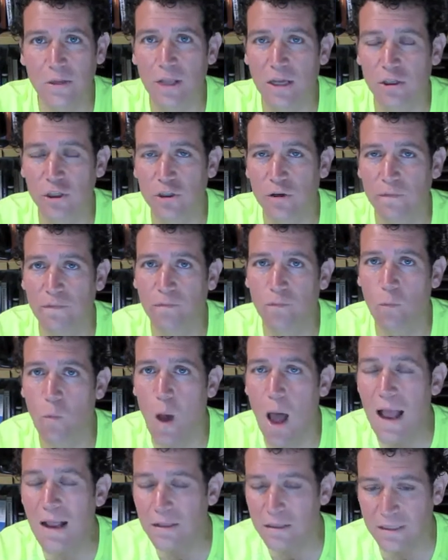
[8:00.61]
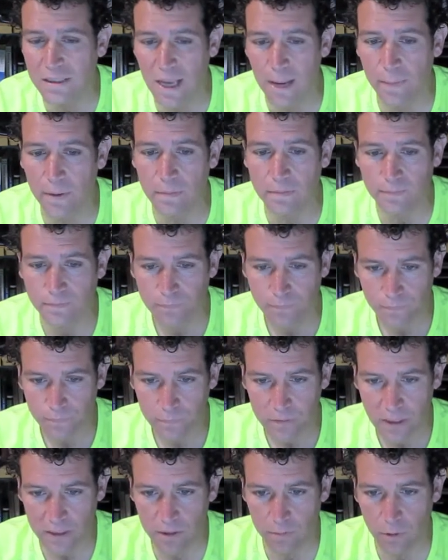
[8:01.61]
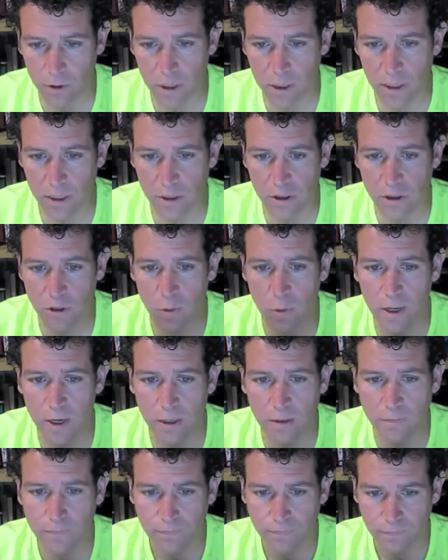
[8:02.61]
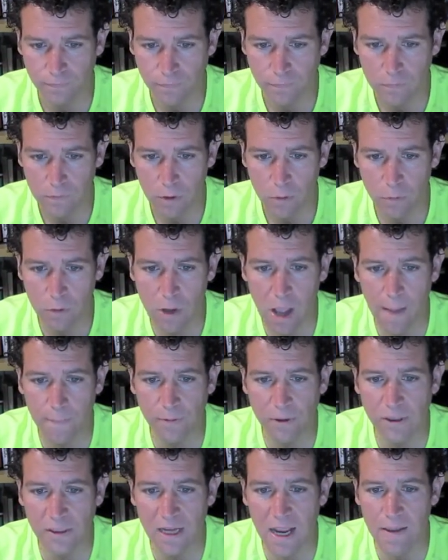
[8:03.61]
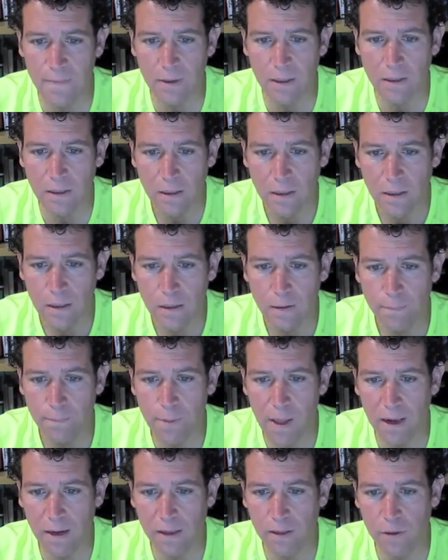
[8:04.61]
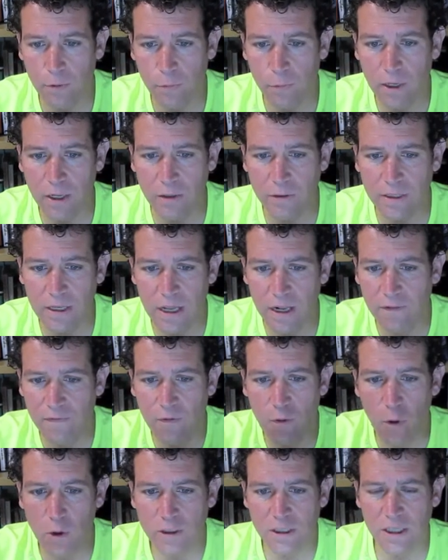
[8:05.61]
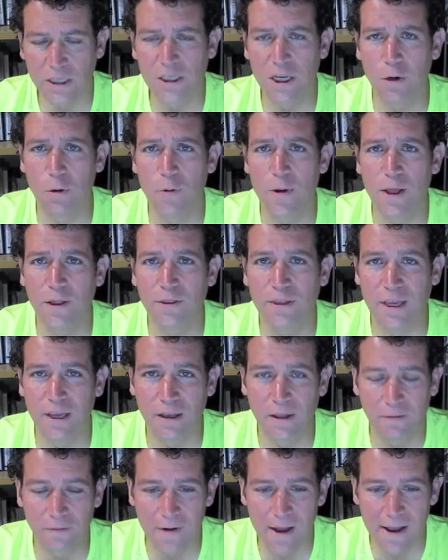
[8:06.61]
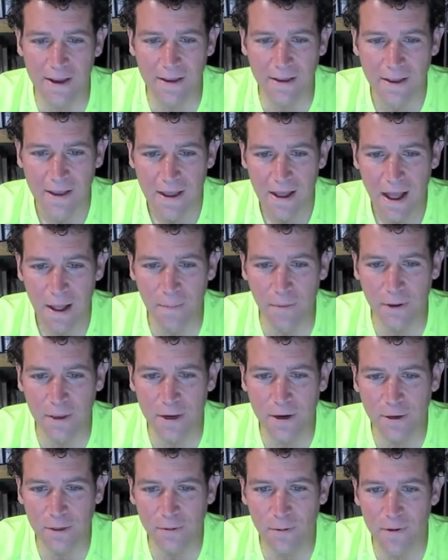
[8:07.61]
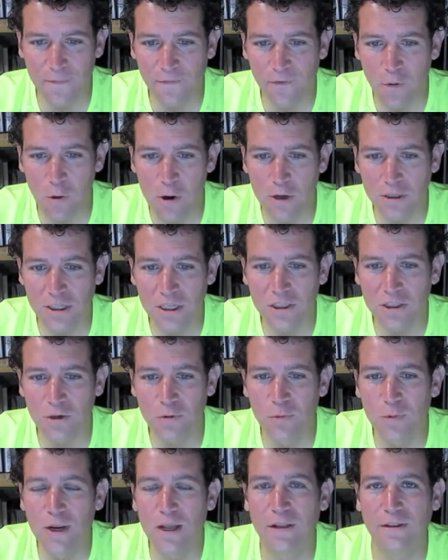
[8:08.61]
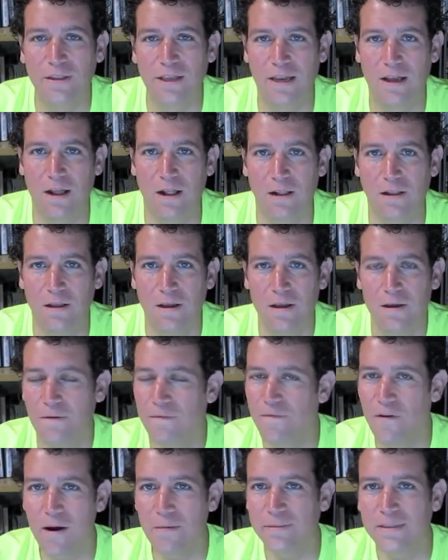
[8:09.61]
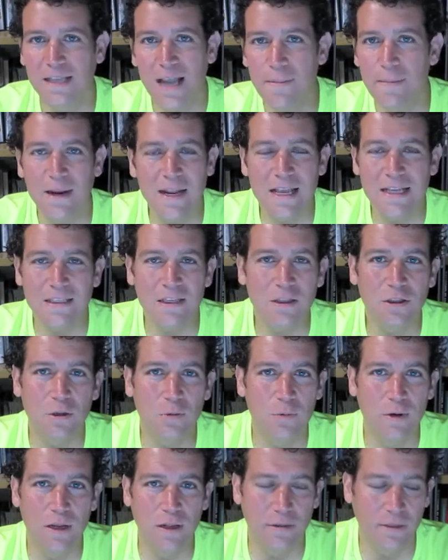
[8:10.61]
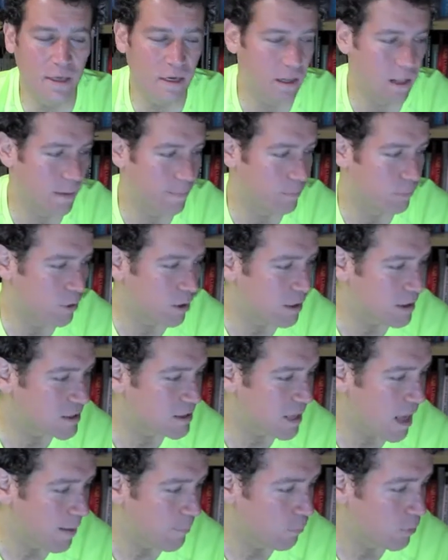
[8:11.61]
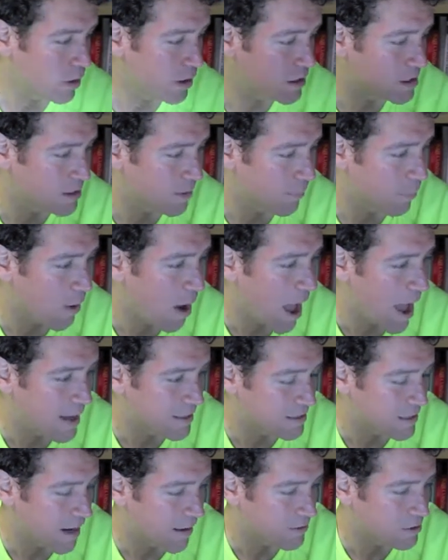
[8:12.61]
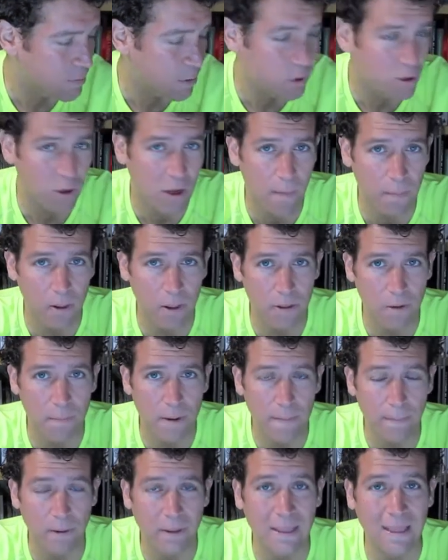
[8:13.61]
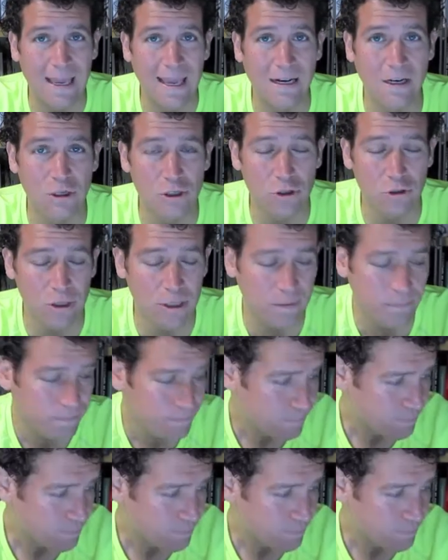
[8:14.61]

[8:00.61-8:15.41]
does serve wild salmon, as I'm looking at his Twitter. Copper salmon belly, the real deal. Of course it's the real deal, Rick. I'm looking at your Twitter. Of course it's a real deal. Farm salmon isn't the real deal. I'm really, I'm really surprised. And I spoke to a couple other people in the industry